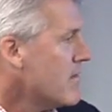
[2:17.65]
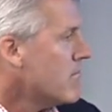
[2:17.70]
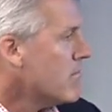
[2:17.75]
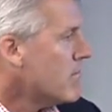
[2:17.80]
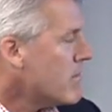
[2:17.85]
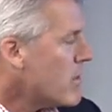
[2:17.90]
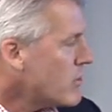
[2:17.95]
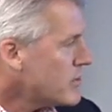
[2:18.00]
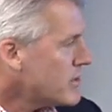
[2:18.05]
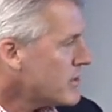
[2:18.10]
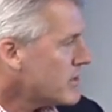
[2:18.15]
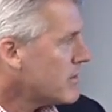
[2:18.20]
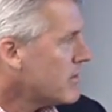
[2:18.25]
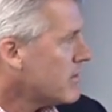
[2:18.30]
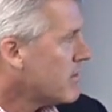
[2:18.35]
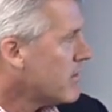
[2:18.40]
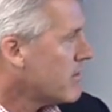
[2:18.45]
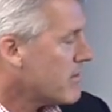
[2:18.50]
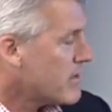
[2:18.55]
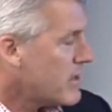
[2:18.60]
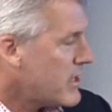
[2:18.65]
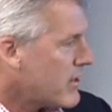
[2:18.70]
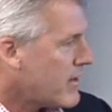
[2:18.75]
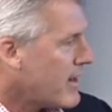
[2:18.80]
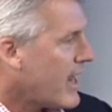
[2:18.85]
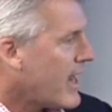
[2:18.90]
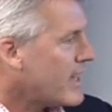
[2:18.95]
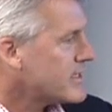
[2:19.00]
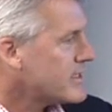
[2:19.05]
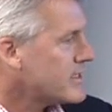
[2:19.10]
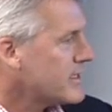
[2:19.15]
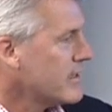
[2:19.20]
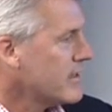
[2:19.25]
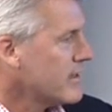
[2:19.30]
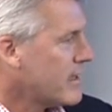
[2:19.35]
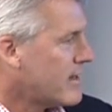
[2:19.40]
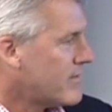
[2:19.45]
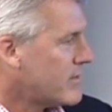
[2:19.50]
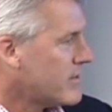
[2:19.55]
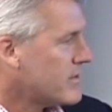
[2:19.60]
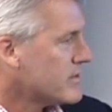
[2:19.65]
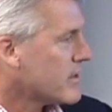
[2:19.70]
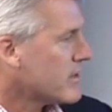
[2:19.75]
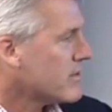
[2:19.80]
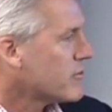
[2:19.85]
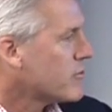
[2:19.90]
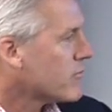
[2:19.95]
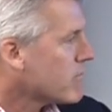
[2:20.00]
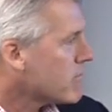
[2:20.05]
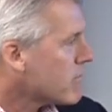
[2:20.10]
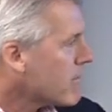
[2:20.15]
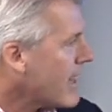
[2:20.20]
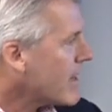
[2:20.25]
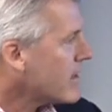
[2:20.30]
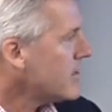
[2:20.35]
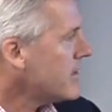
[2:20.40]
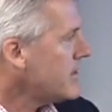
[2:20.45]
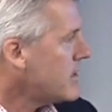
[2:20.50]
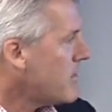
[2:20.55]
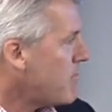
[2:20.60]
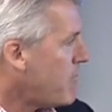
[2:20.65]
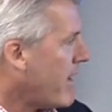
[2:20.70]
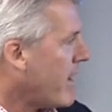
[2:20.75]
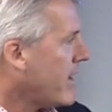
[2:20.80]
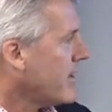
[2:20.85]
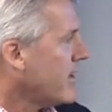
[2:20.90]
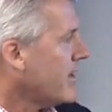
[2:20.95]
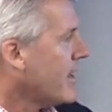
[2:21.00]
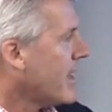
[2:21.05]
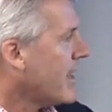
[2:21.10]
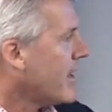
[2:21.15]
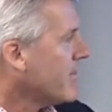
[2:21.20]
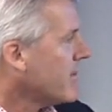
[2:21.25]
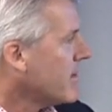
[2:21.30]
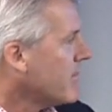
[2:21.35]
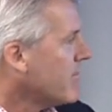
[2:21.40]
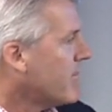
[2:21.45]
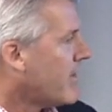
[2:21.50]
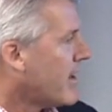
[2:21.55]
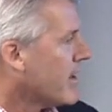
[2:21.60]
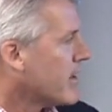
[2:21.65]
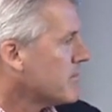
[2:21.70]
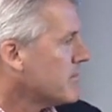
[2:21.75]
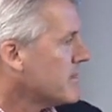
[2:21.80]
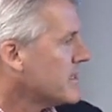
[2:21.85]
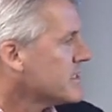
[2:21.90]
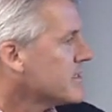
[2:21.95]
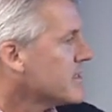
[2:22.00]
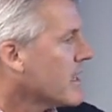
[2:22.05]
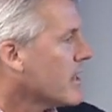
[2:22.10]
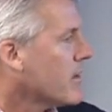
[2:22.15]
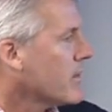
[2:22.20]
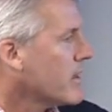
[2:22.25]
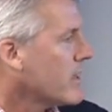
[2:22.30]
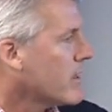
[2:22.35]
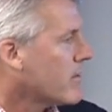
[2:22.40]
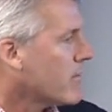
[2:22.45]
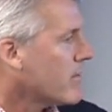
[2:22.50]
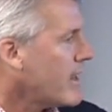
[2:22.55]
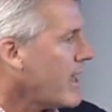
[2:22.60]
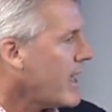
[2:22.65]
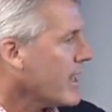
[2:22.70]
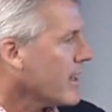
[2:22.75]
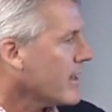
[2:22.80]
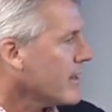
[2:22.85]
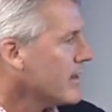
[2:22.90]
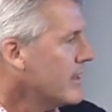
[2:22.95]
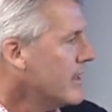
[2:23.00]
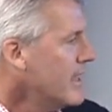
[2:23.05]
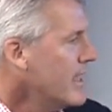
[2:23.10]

Most of the curiosity levels are directly dependent on the environments that we create.